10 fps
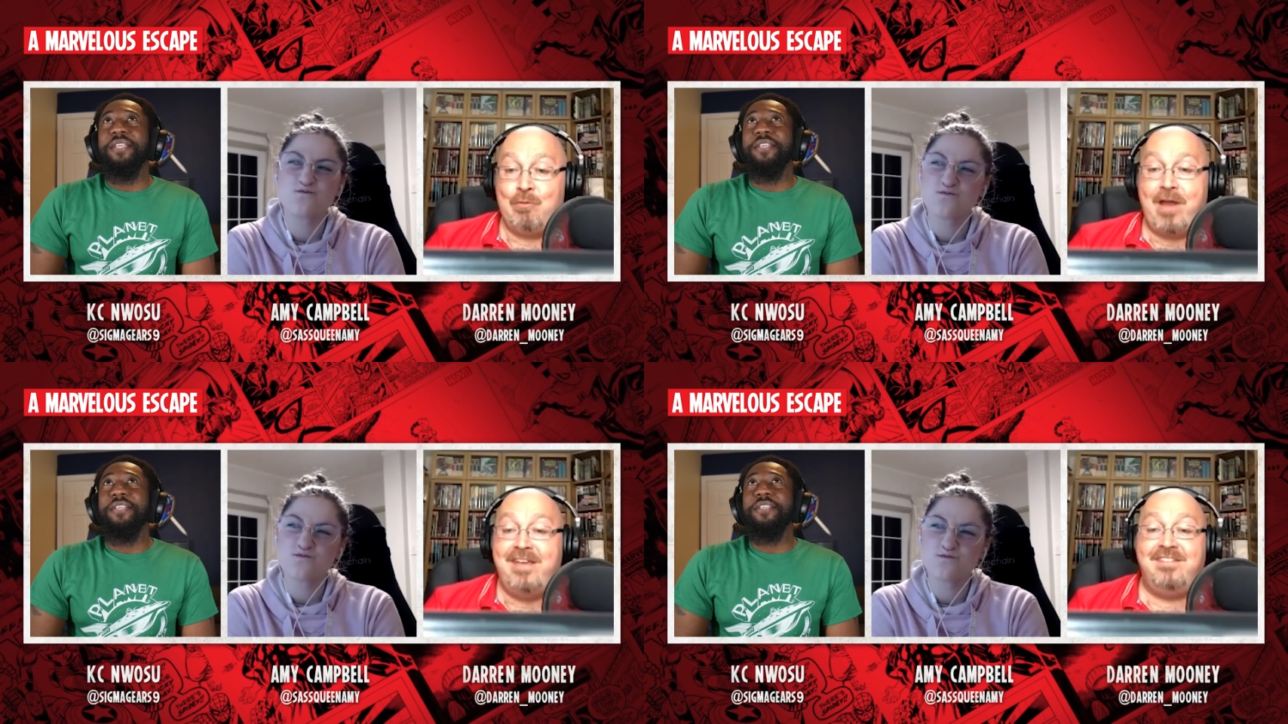
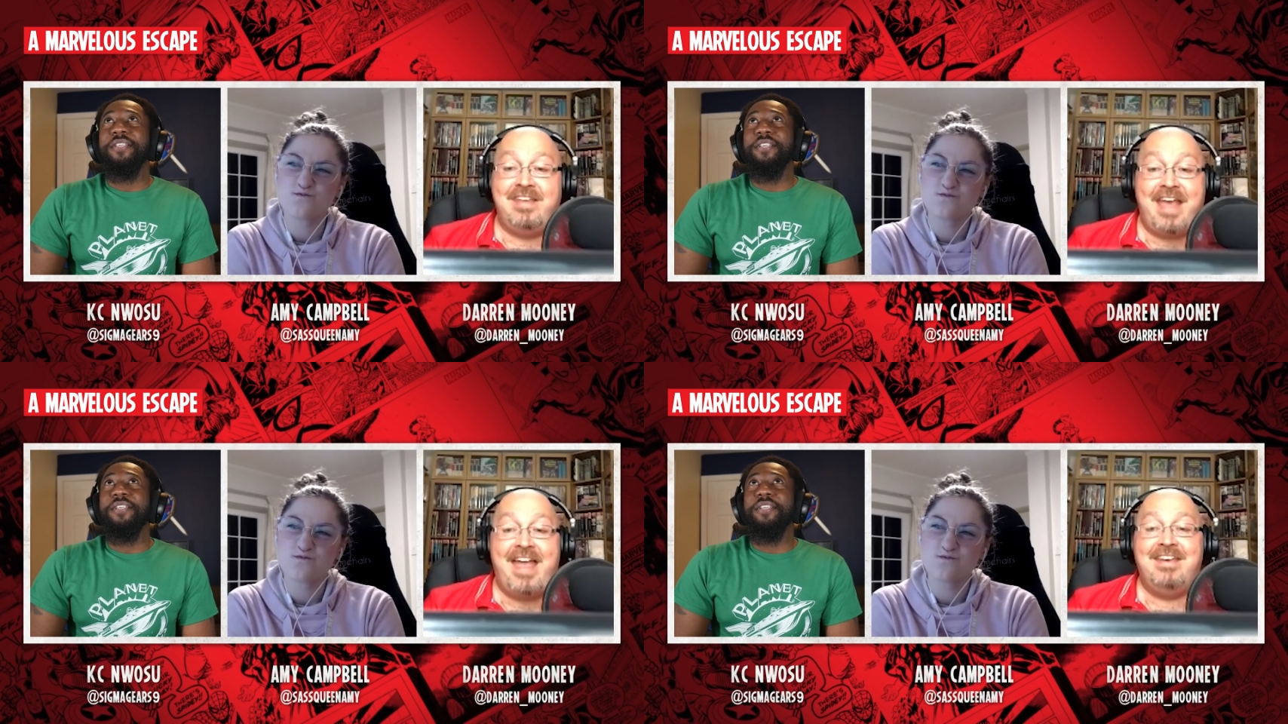
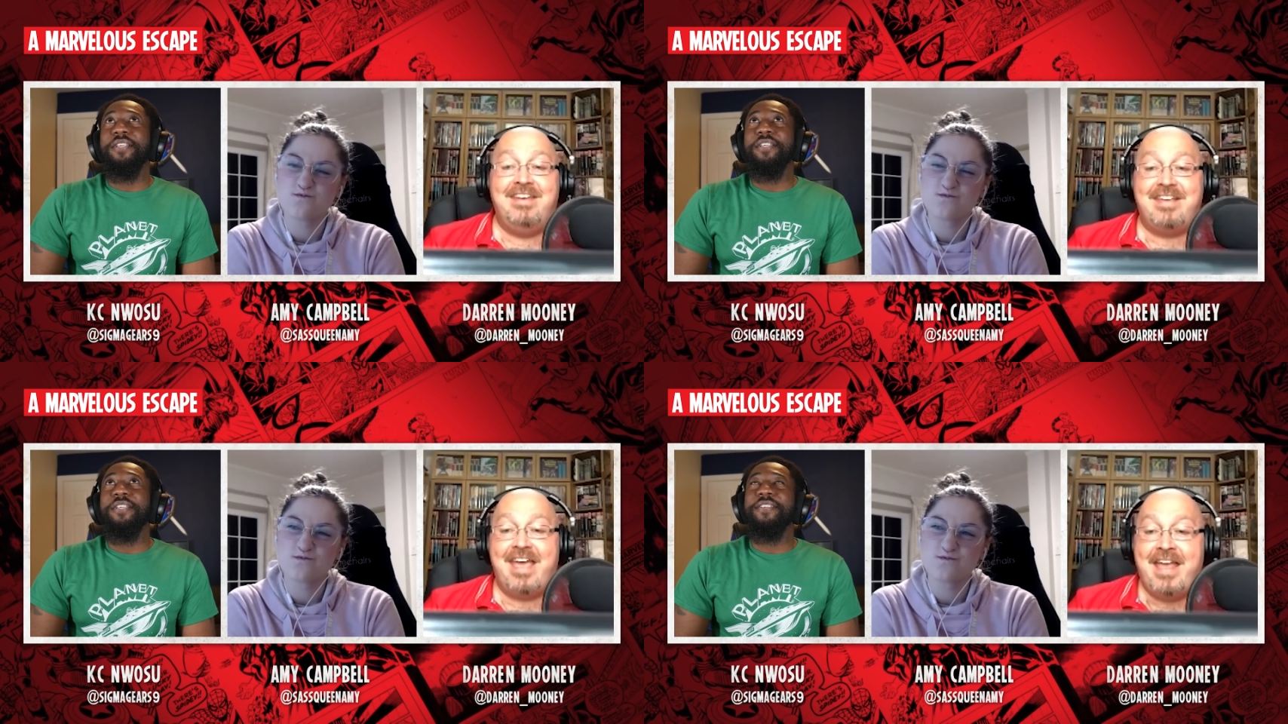Speaker 1: crazy
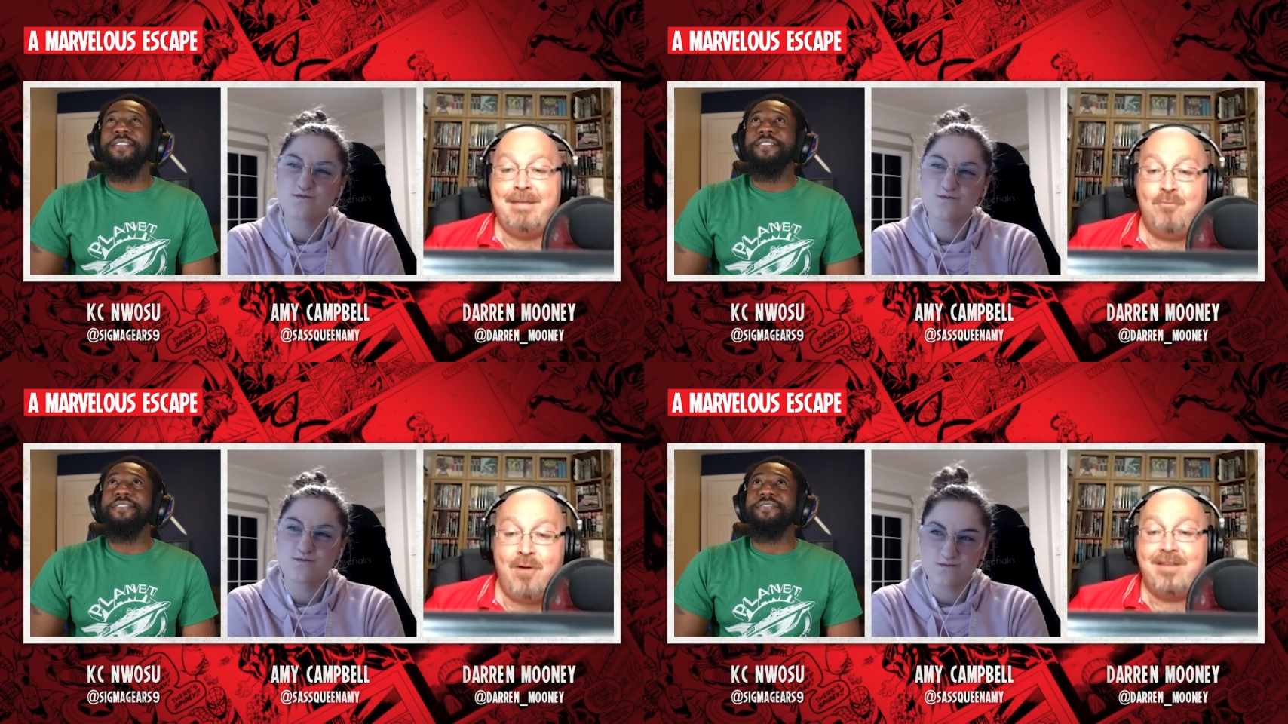end
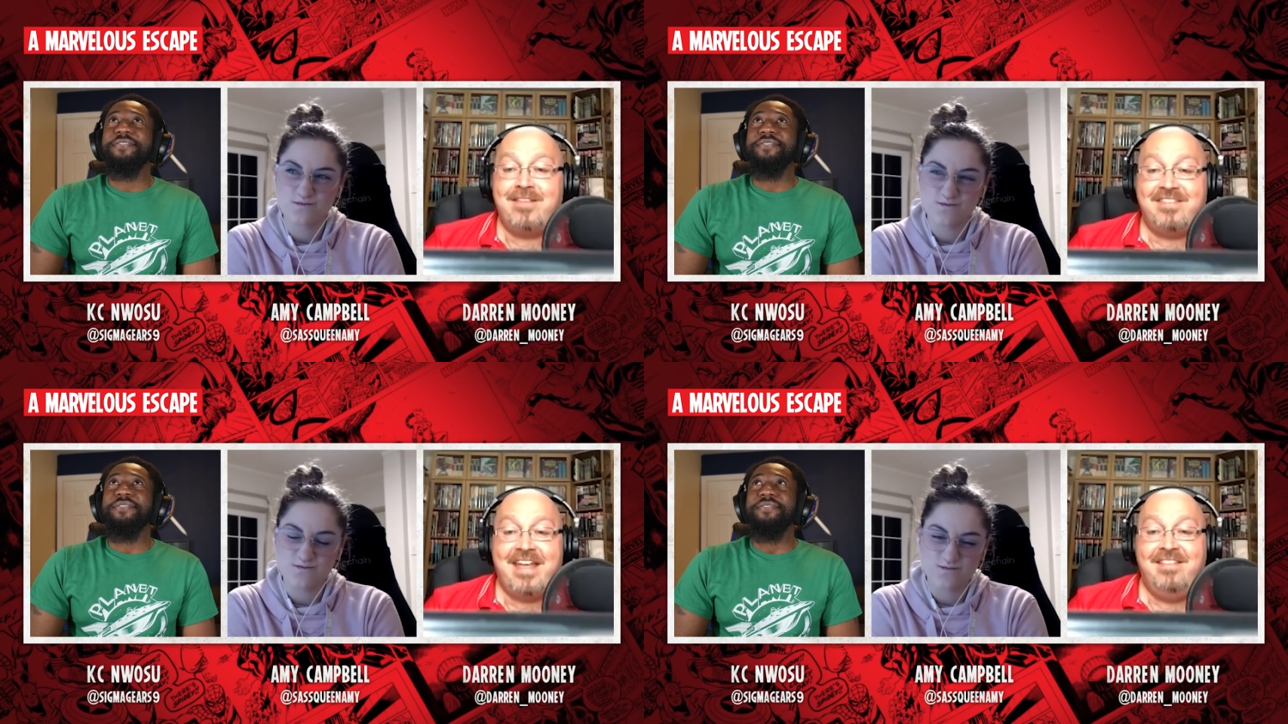game where
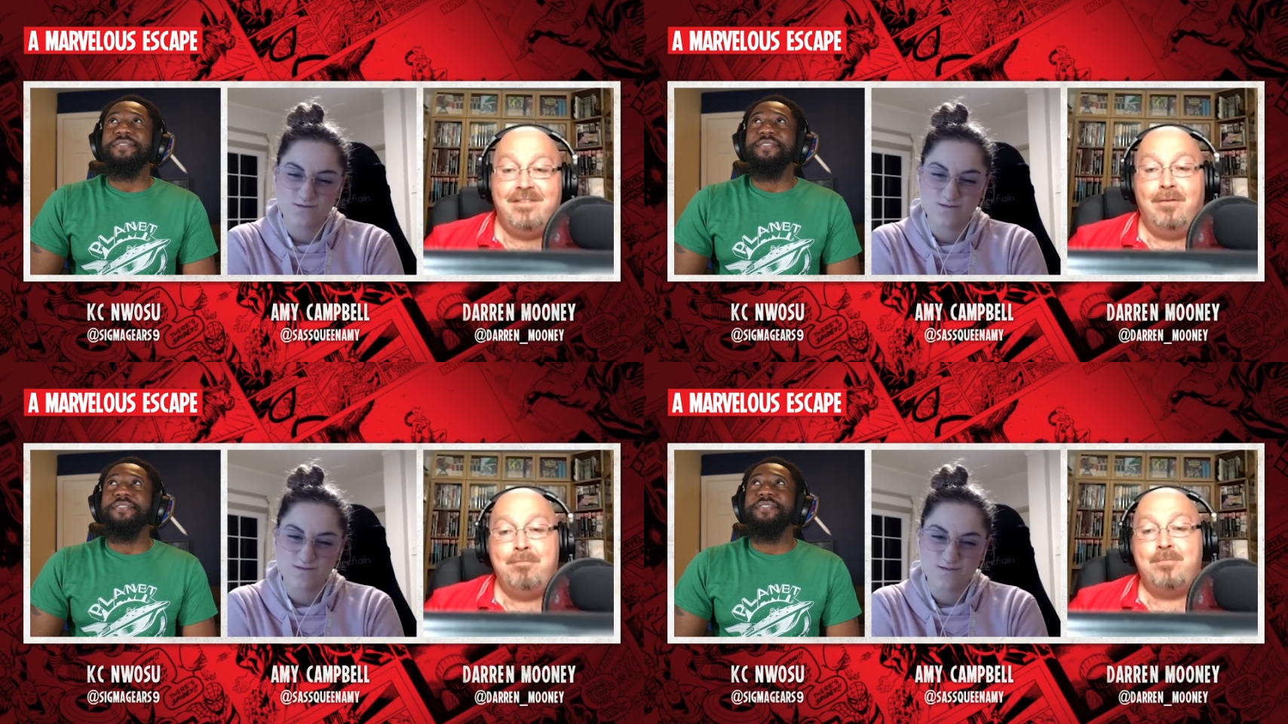this
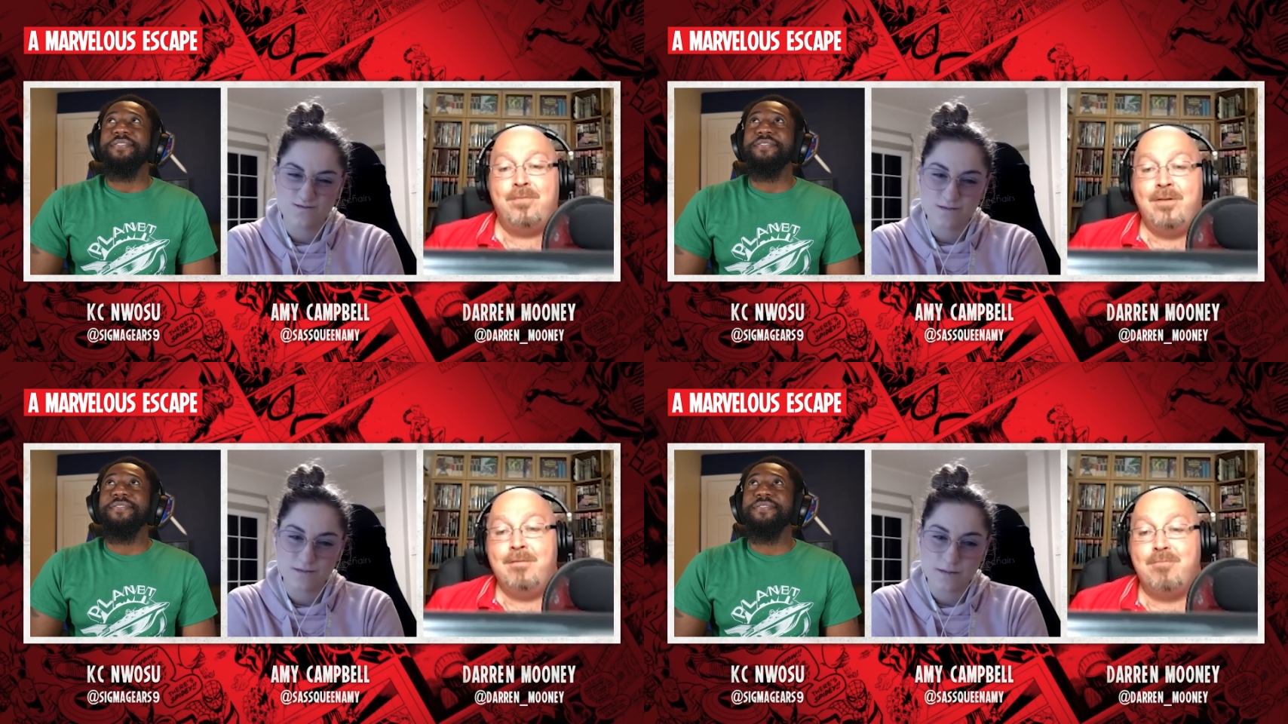ends up?
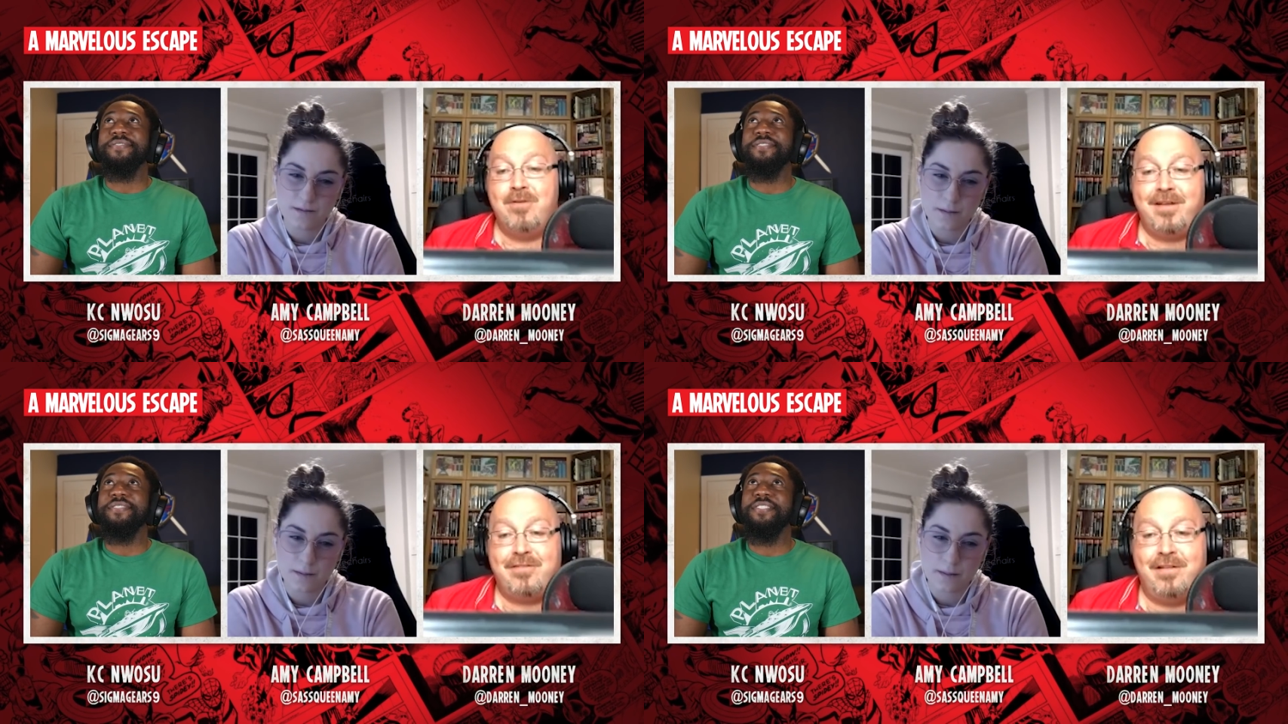
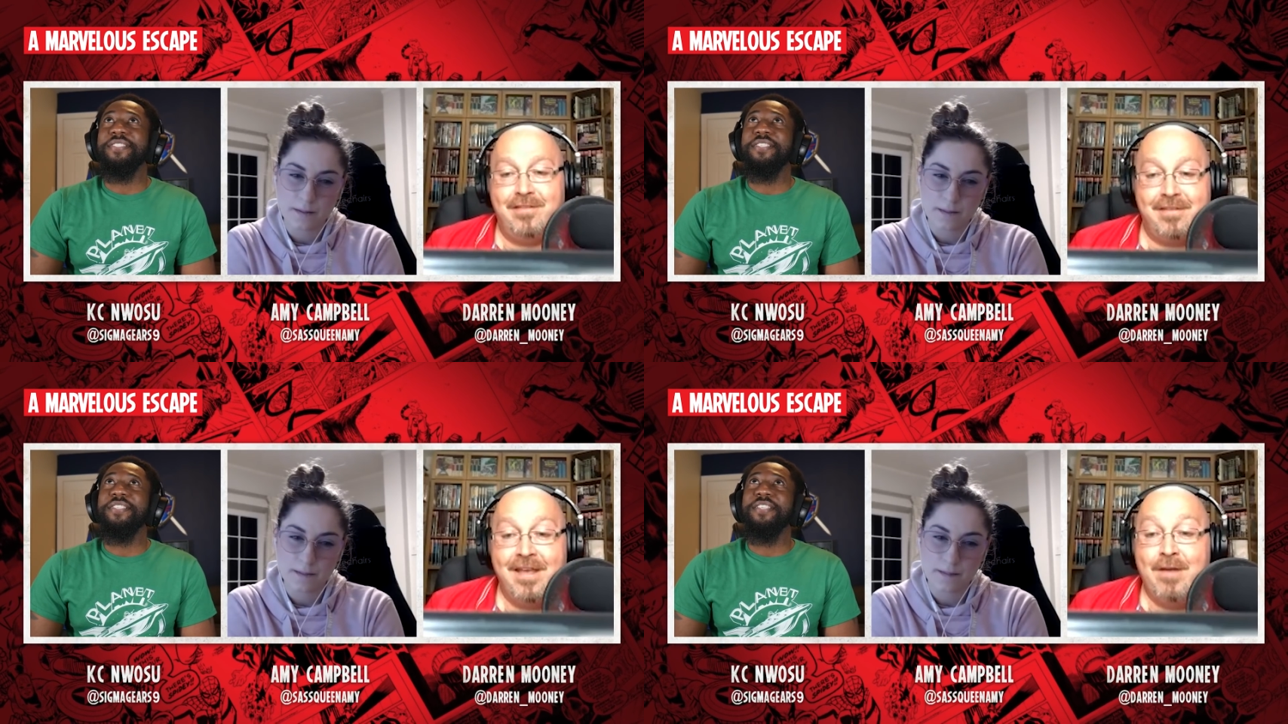predictions